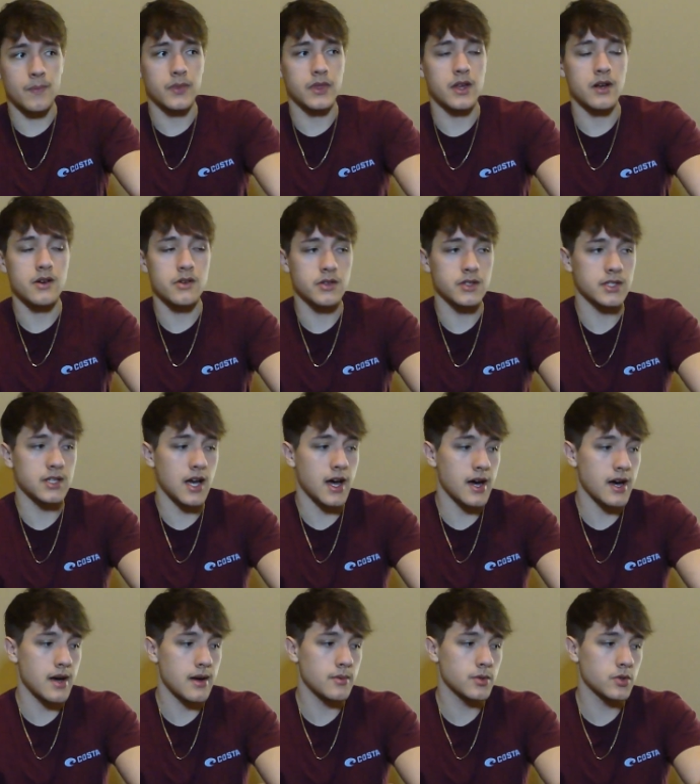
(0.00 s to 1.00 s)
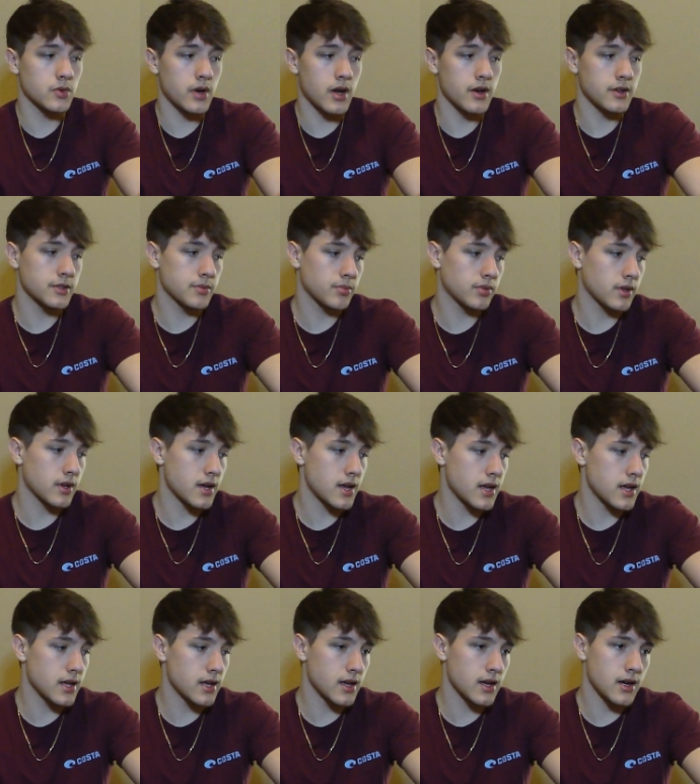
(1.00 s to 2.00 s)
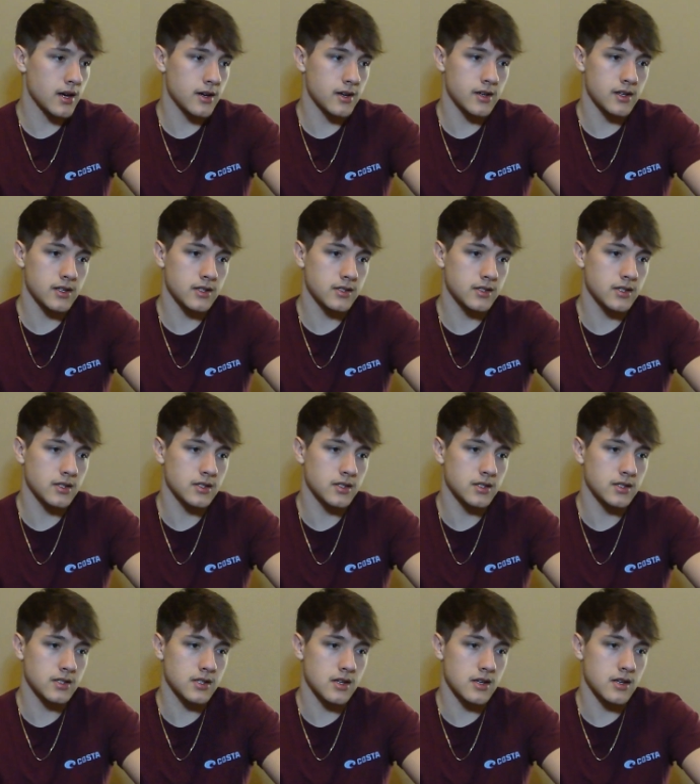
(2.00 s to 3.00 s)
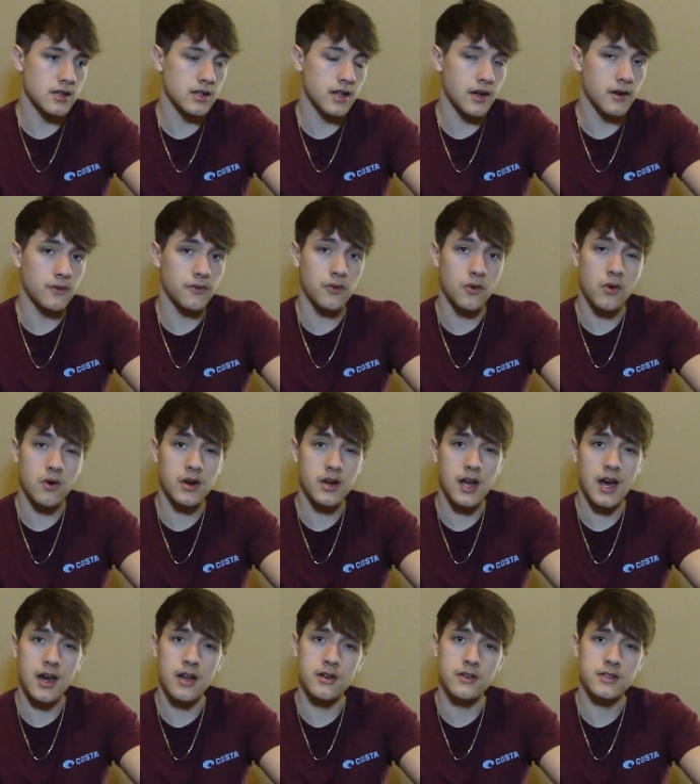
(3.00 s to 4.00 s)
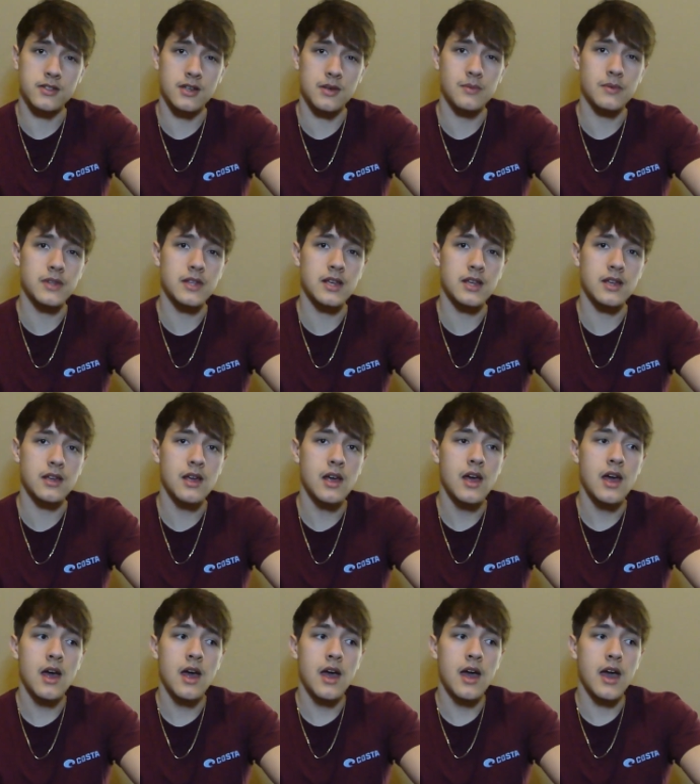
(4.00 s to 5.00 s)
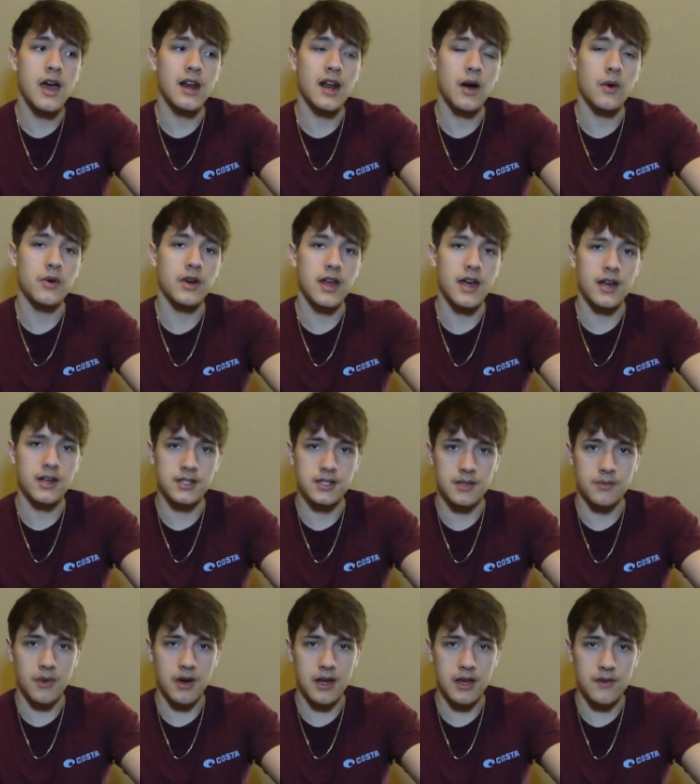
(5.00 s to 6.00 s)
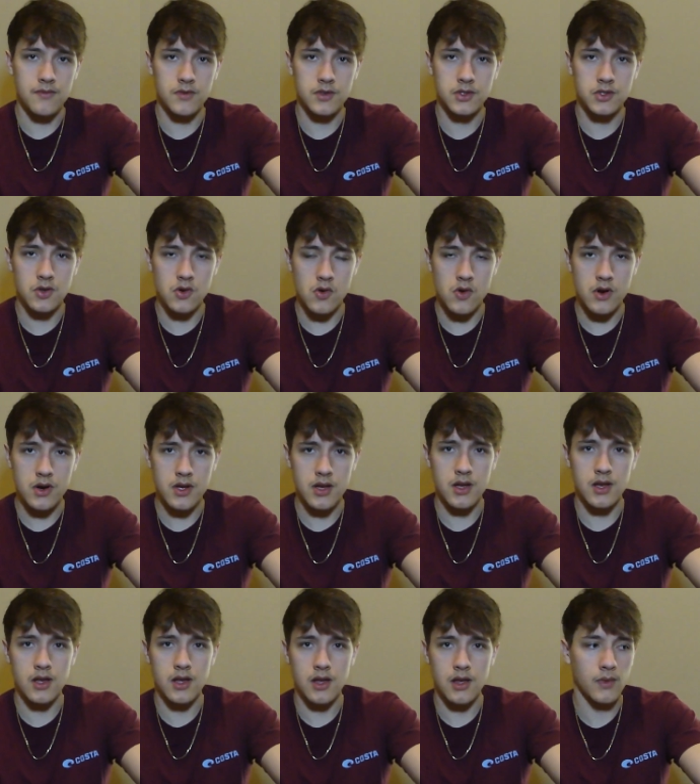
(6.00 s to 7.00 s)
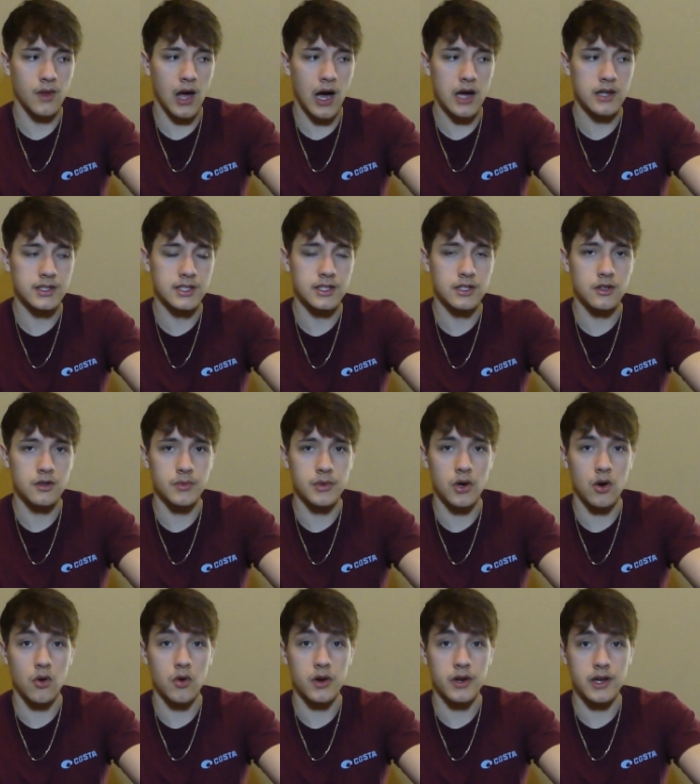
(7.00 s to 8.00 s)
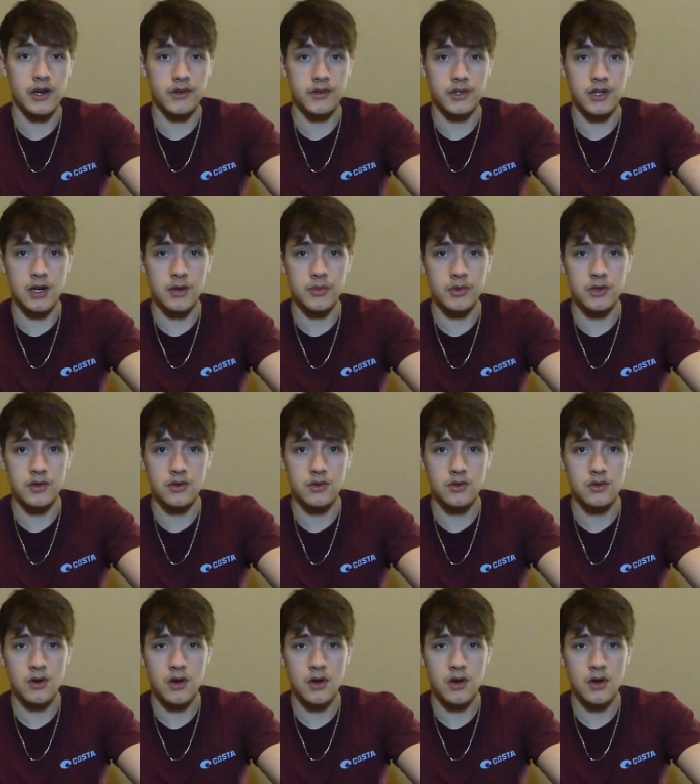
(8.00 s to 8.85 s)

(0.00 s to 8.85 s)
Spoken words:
there's times when I was playing such as like Fortnite or something, and I would exit my inventory. I'd still be holding down W,